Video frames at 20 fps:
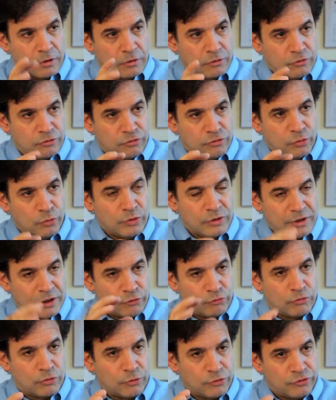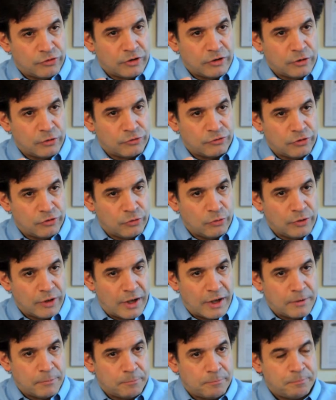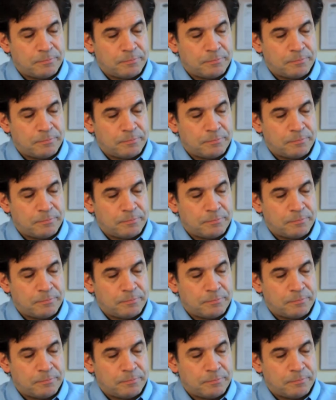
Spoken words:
shoot electrical signals to do that.